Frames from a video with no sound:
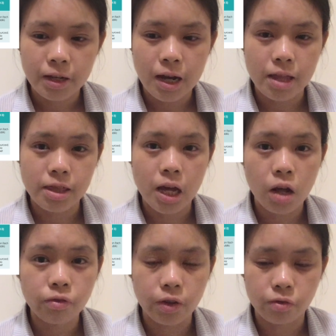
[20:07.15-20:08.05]
and the
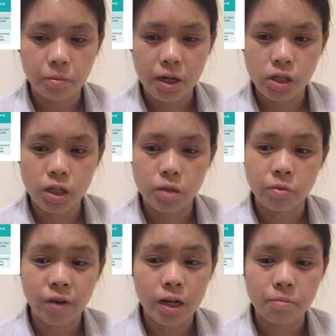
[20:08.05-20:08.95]
health information is
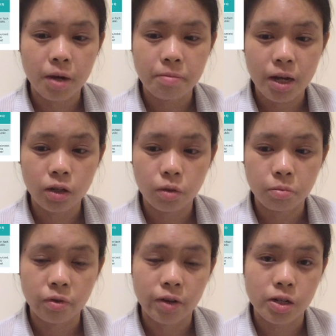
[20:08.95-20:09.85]
provided by medical
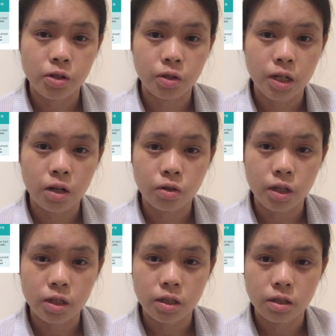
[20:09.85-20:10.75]
professionals under
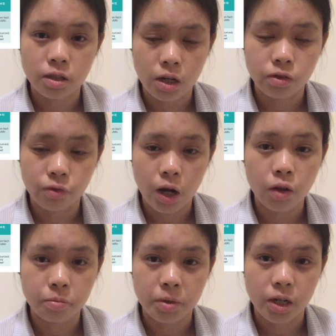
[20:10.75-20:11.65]
the Center for
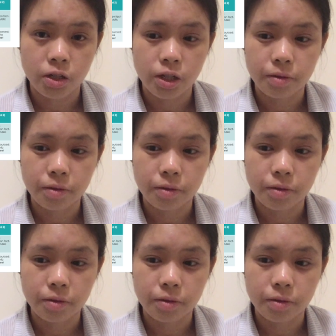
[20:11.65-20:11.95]
Health Protection.